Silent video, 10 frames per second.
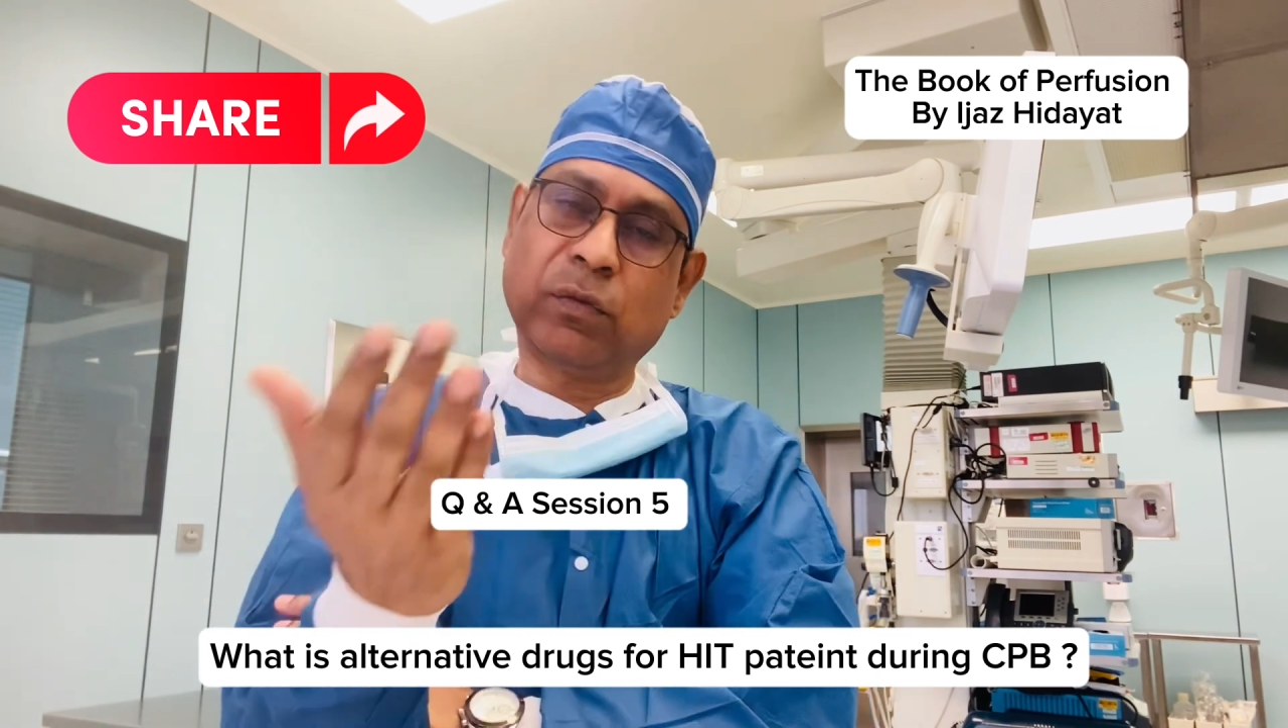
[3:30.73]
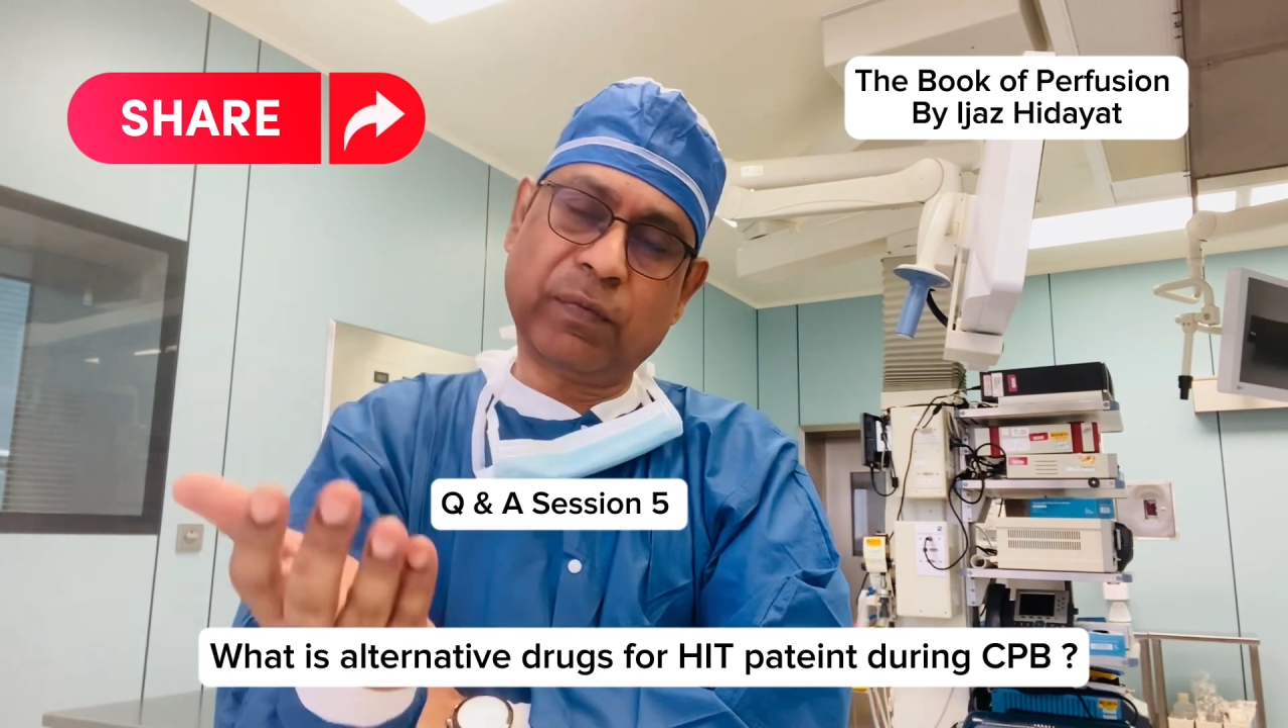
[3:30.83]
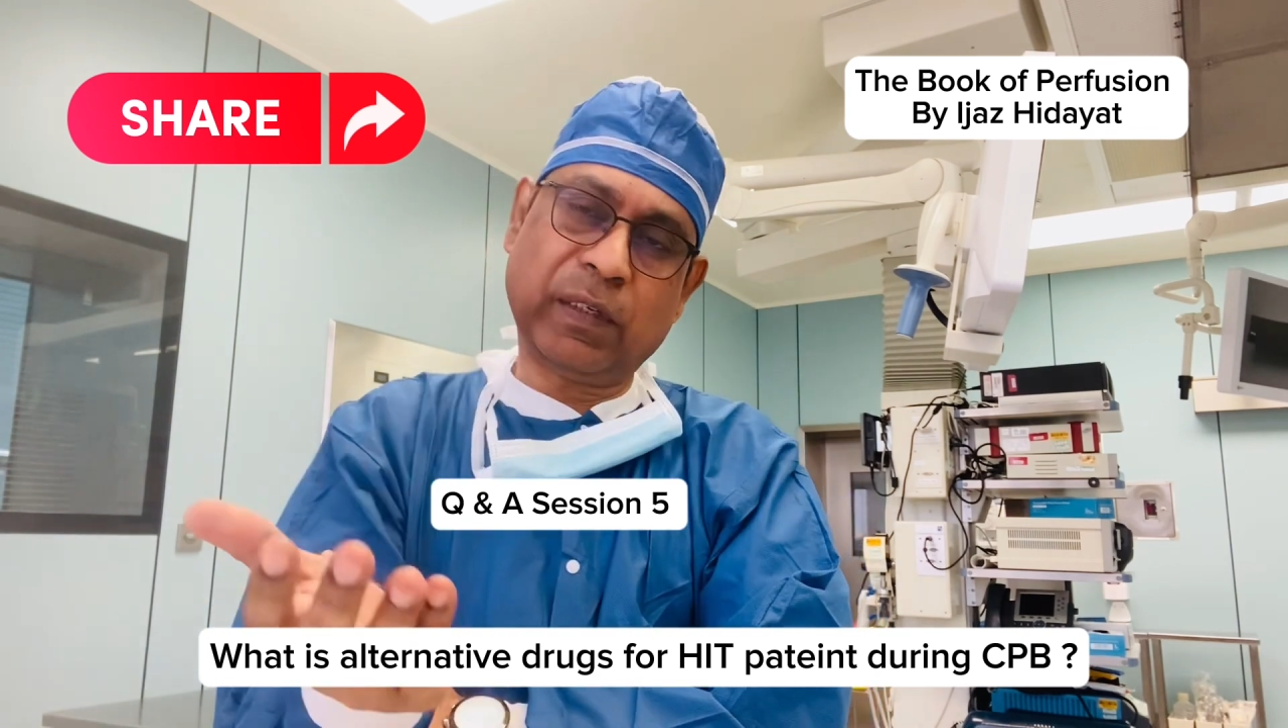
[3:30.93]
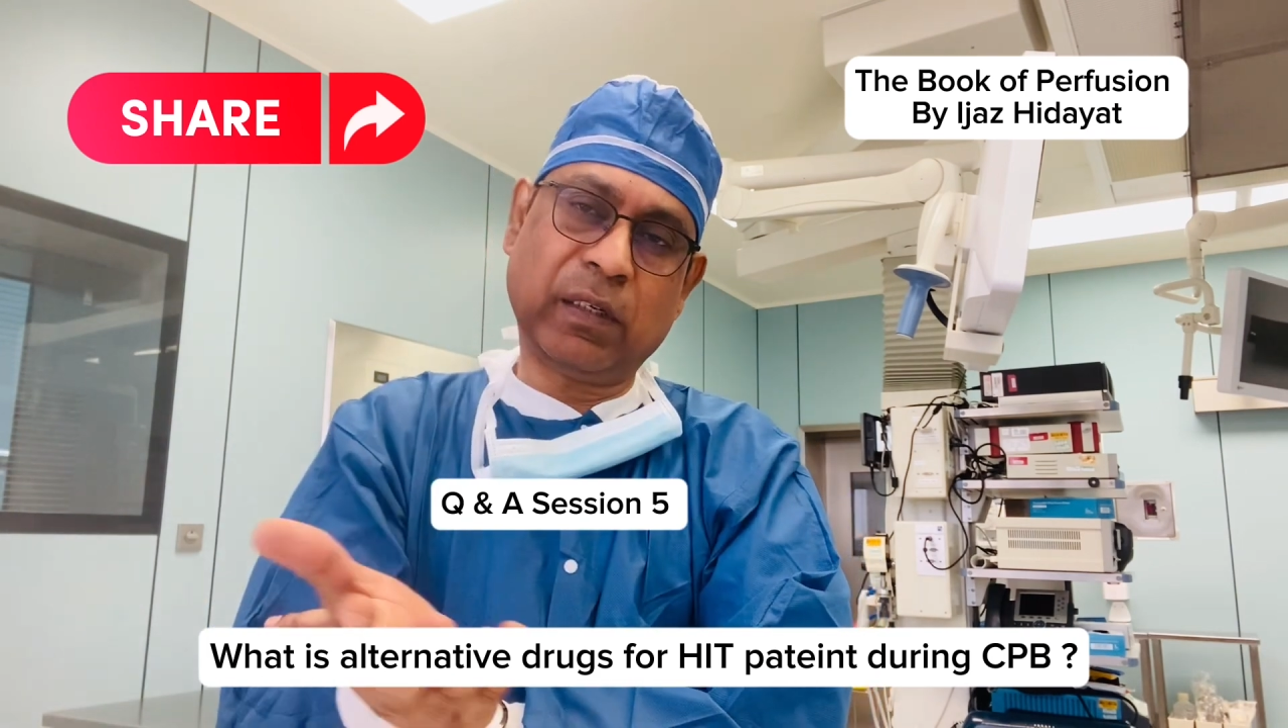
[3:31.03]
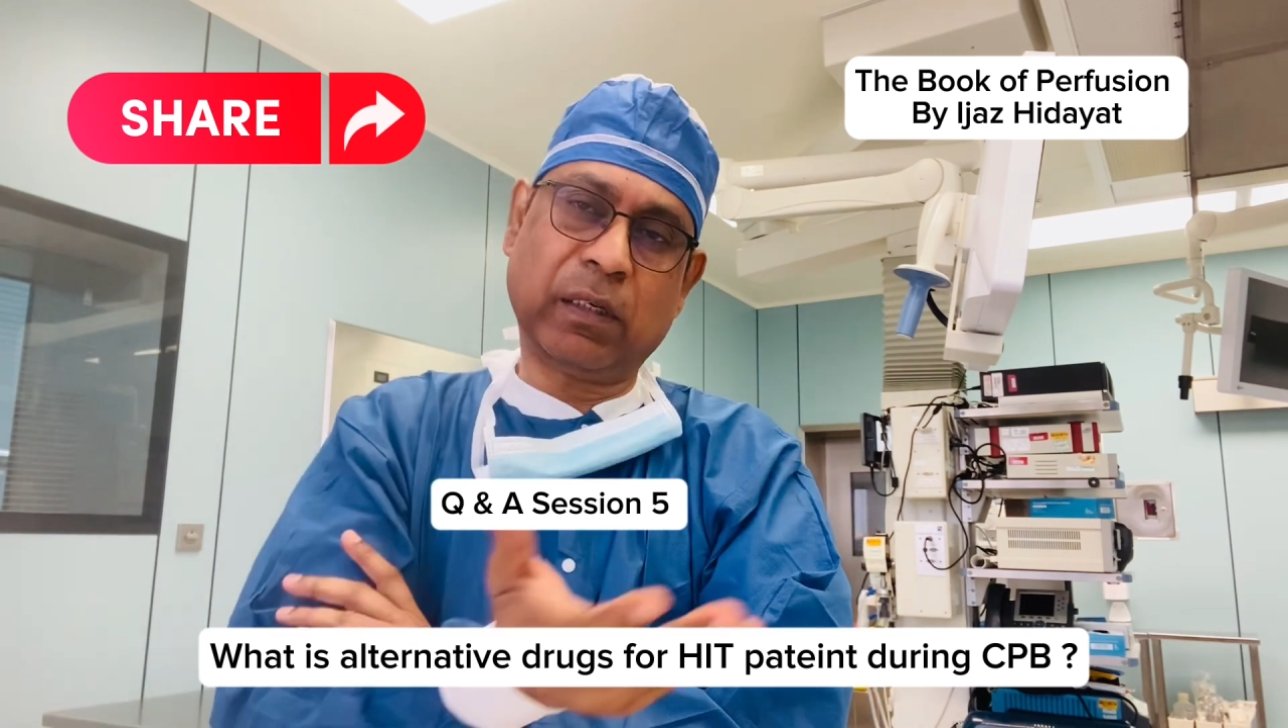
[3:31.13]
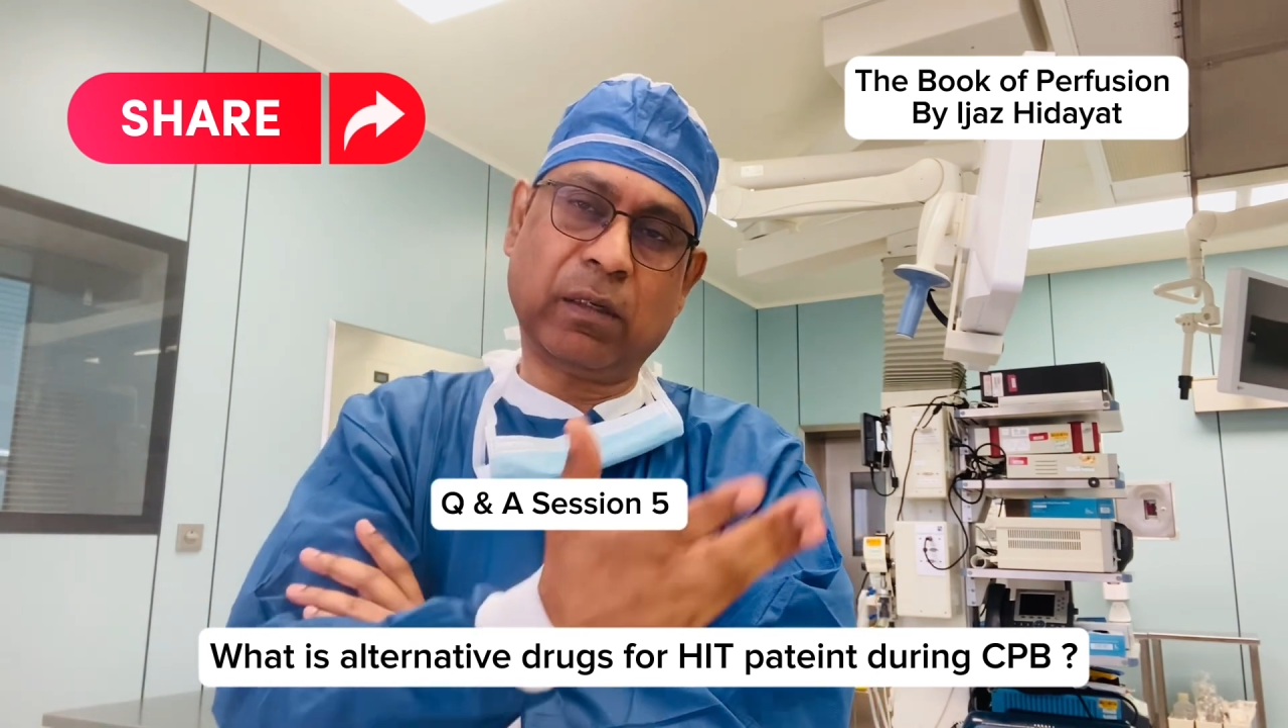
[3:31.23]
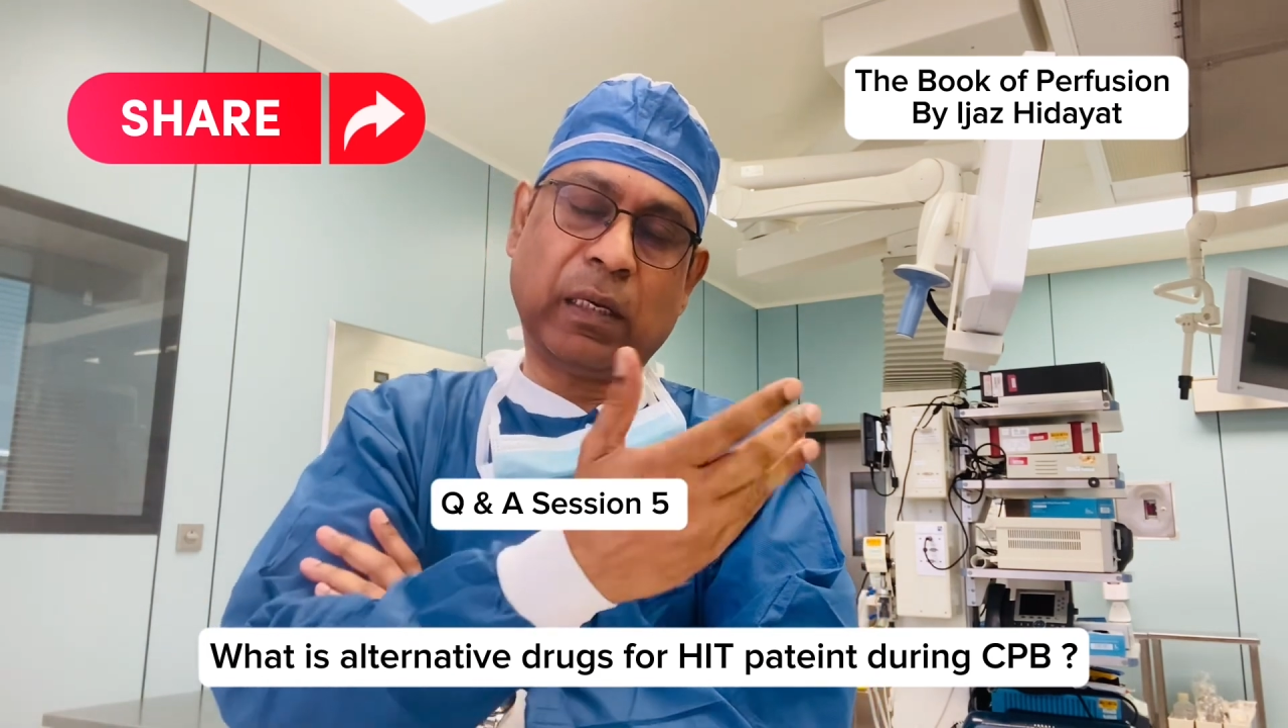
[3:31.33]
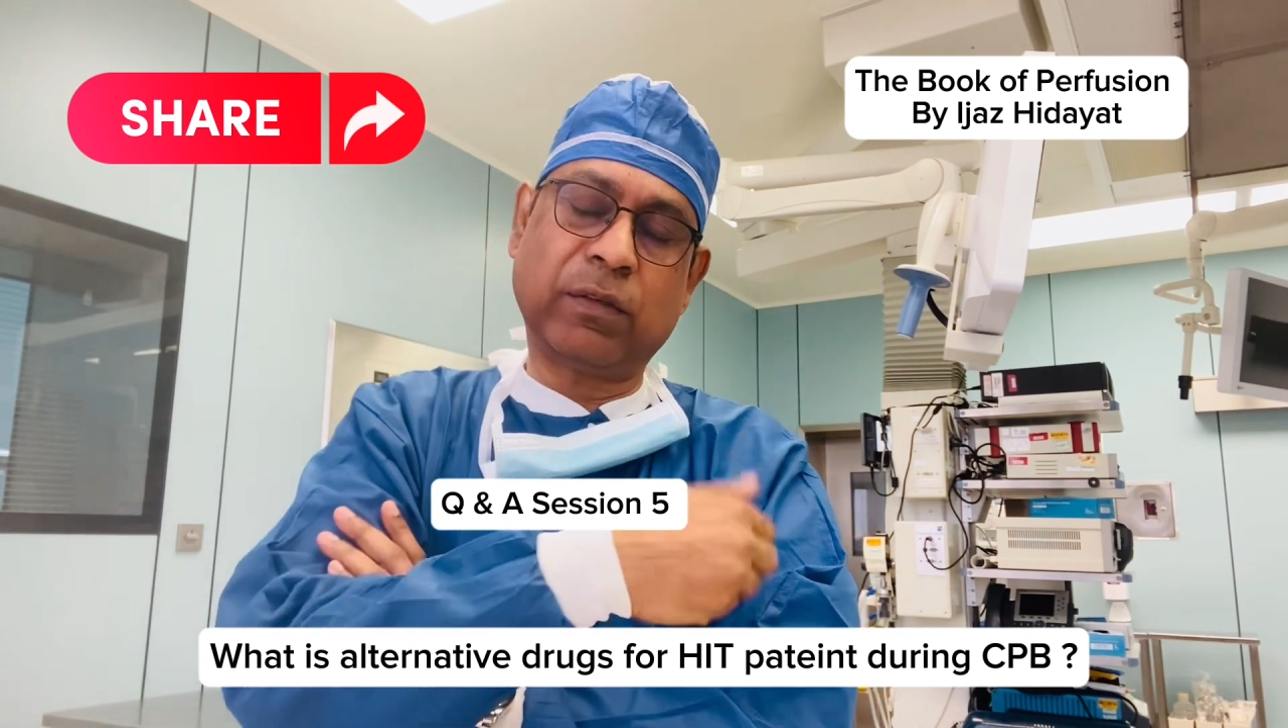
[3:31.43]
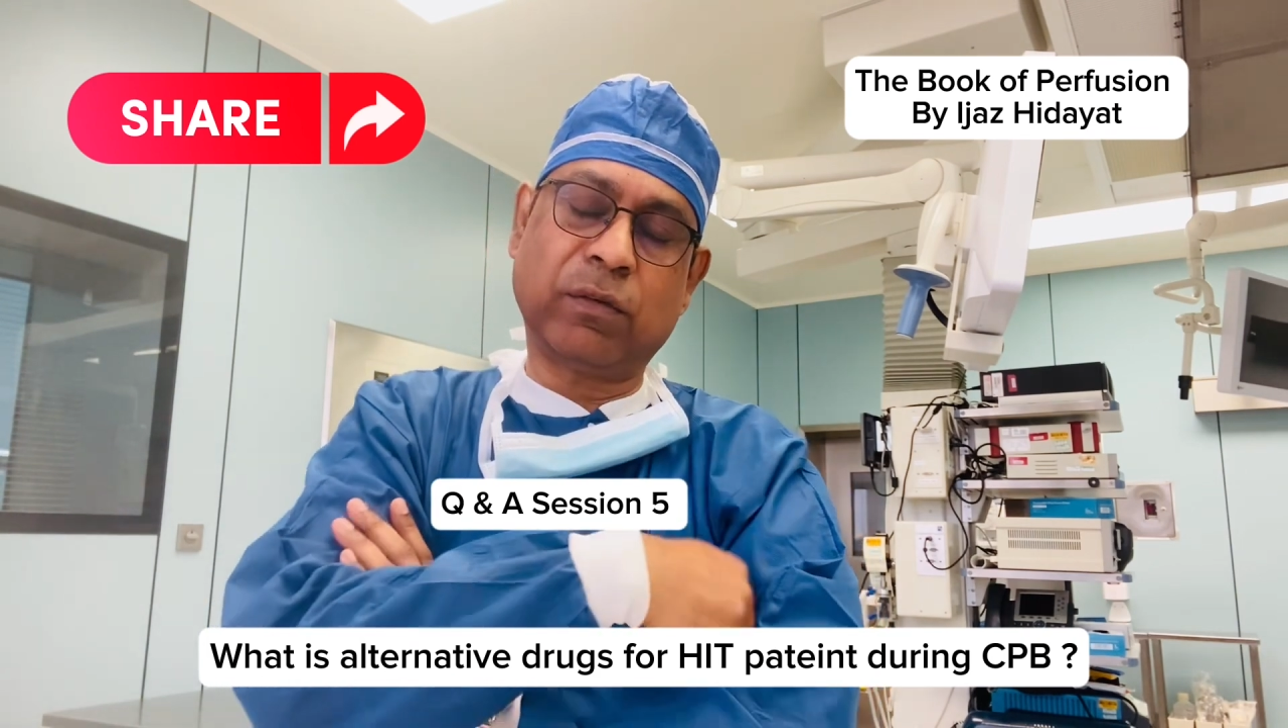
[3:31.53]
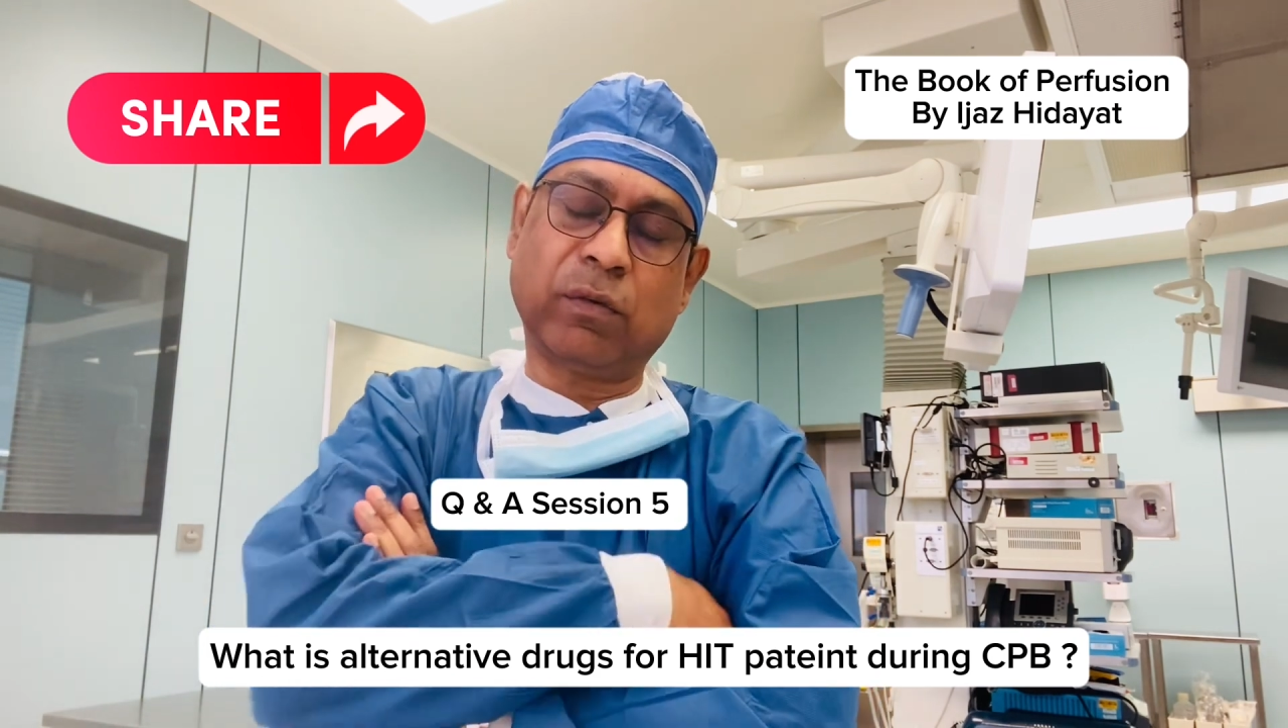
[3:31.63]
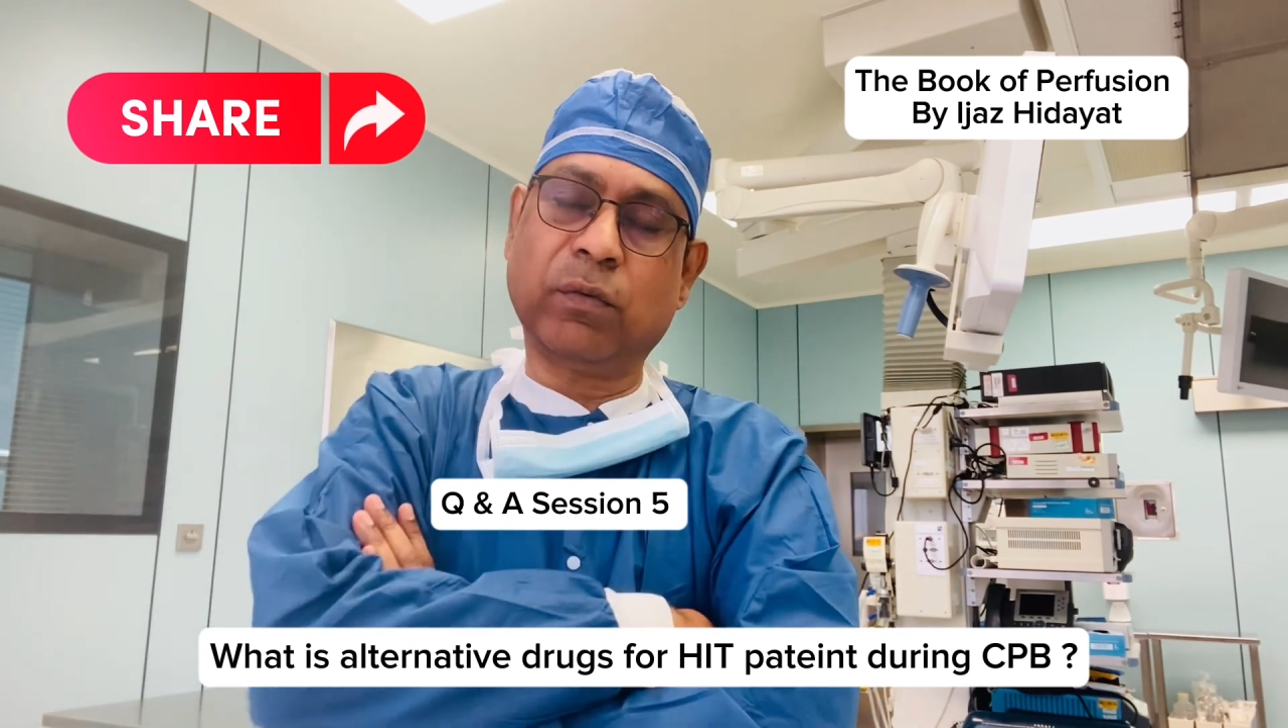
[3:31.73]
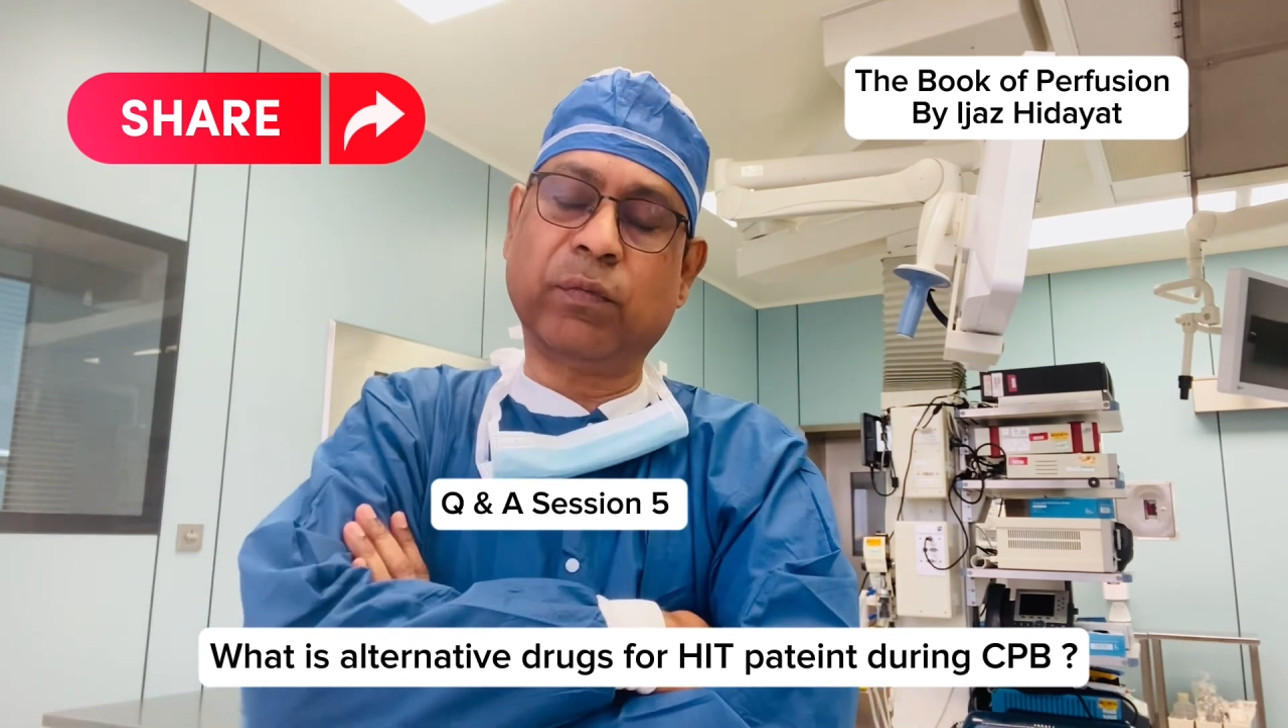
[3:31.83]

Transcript: know,